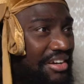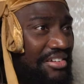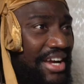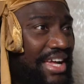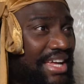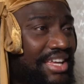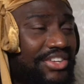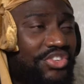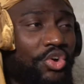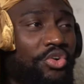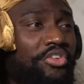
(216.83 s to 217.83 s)
Alright,
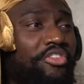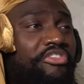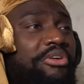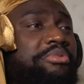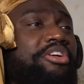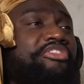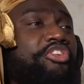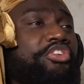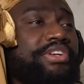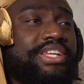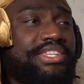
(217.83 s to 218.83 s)
so from the
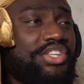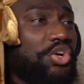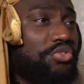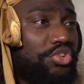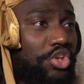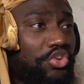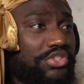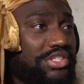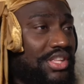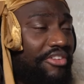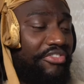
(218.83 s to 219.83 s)
front, this girl
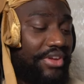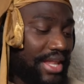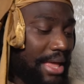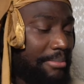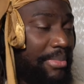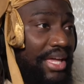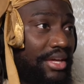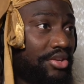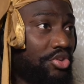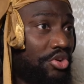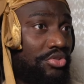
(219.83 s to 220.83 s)
looks nothing like
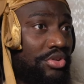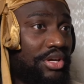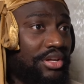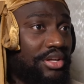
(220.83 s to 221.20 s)
Megan though.